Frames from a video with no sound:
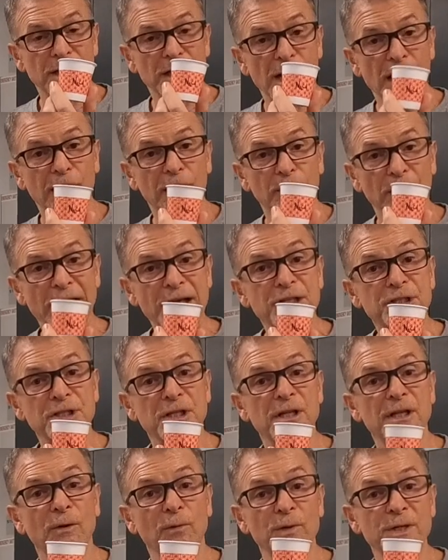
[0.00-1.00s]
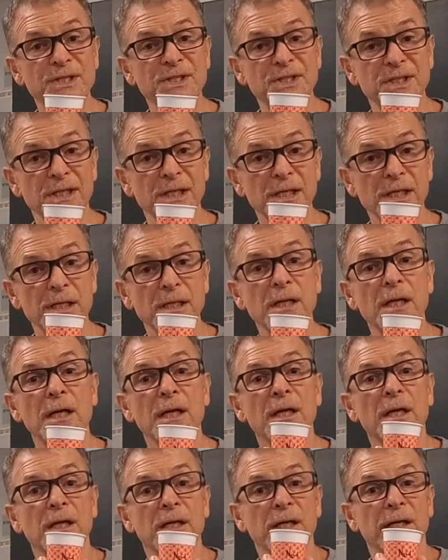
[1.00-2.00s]
coloration that we see
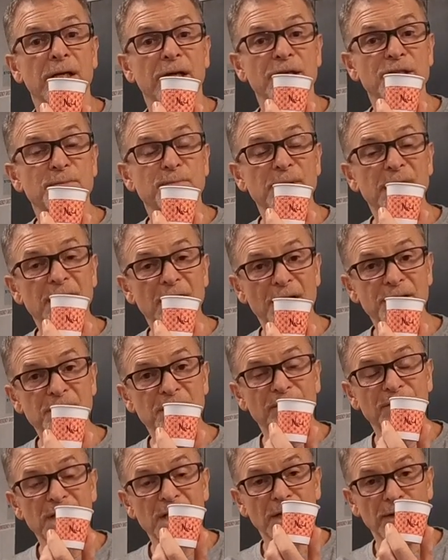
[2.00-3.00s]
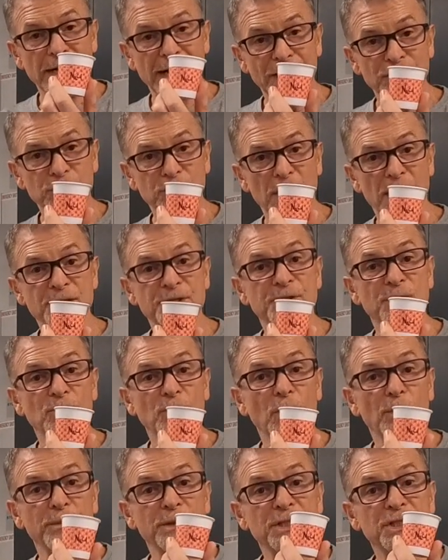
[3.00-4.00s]
is because of the electrons that
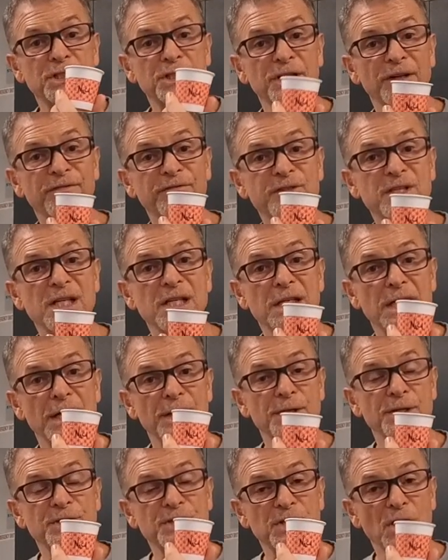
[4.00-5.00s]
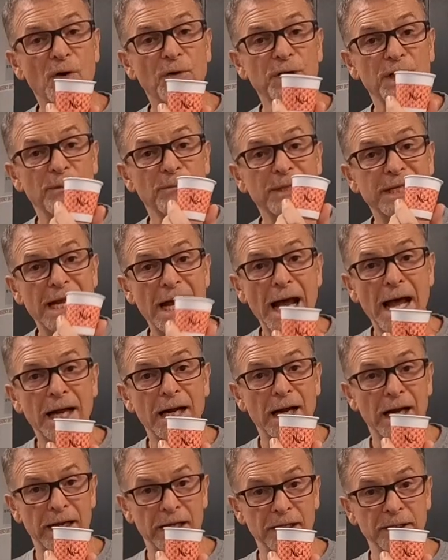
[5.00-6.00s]
will be shifting in the sodium
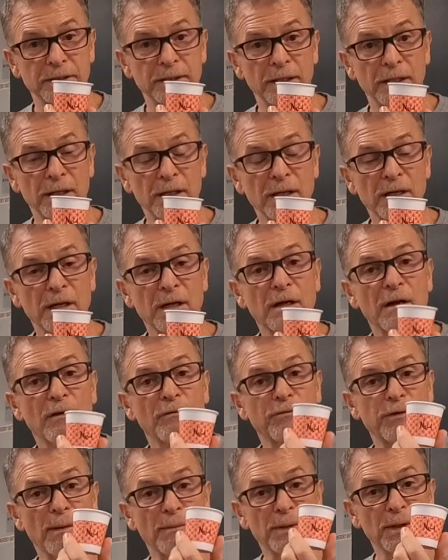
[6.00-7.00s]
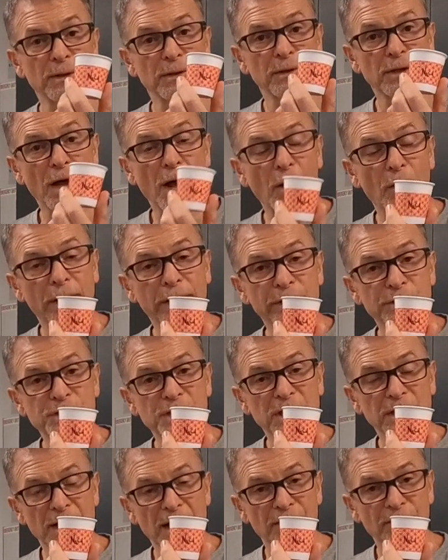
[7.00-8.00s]
cation from a low
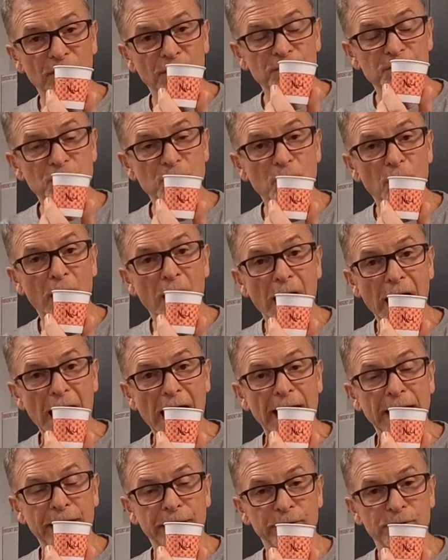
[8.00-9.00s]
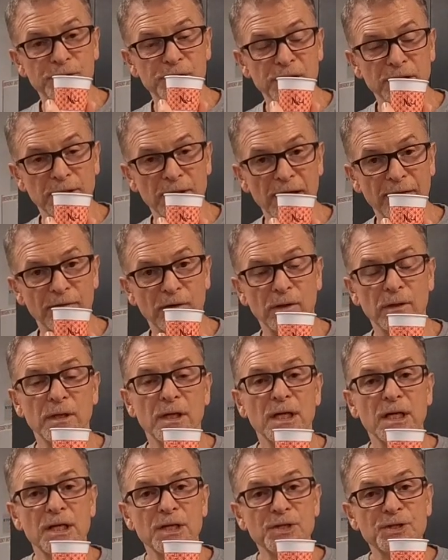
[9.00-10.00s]
energy level to a high energy level.
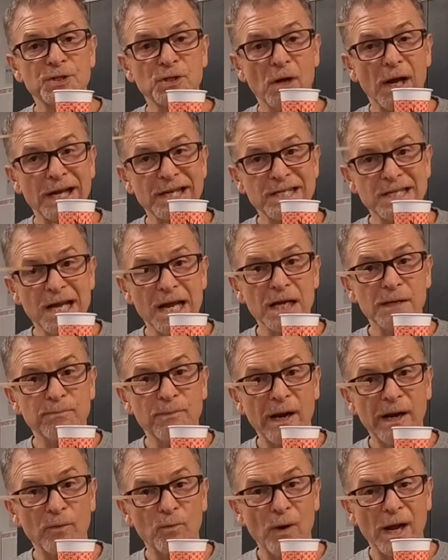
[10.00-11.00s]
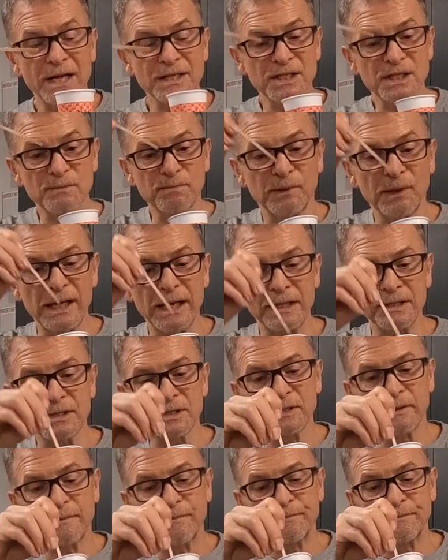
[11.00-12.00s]
So I take my wet
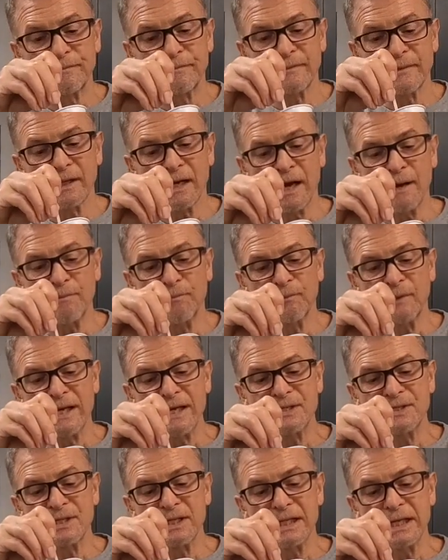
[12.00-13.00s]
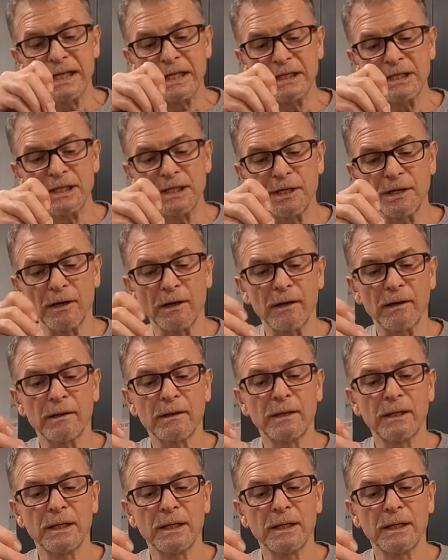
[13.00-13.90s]
splint, I place it in here,